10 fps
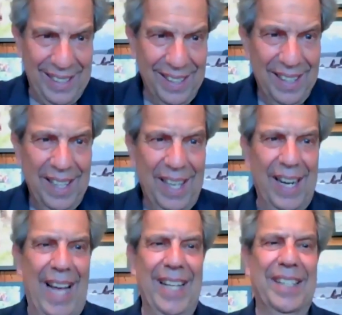kid,
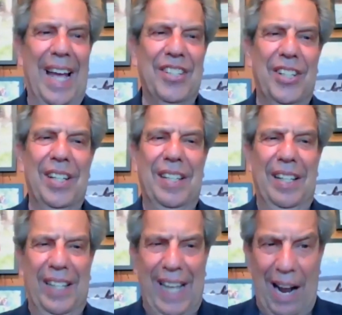and I attached
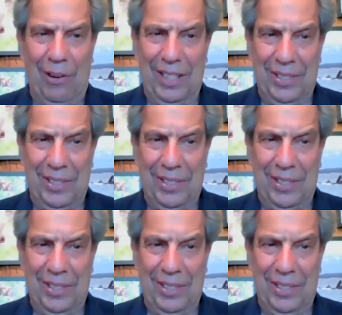it to the